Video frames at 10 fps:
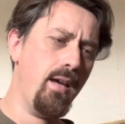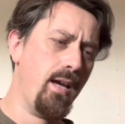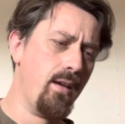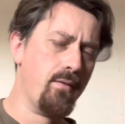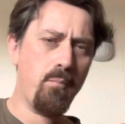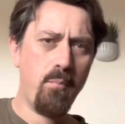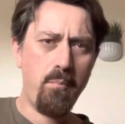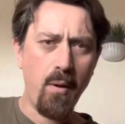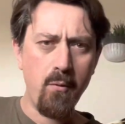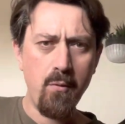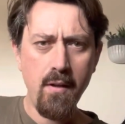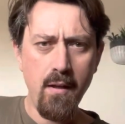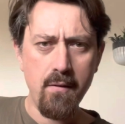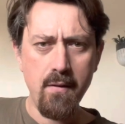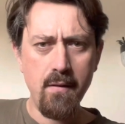It has a bone
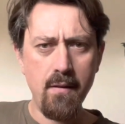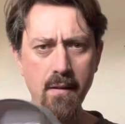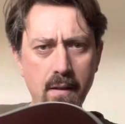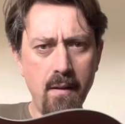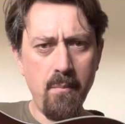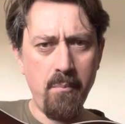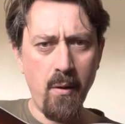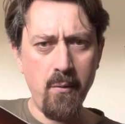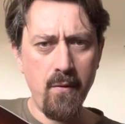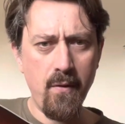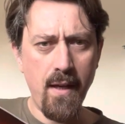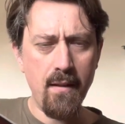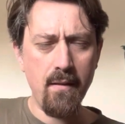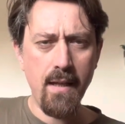nut and a bone saddle.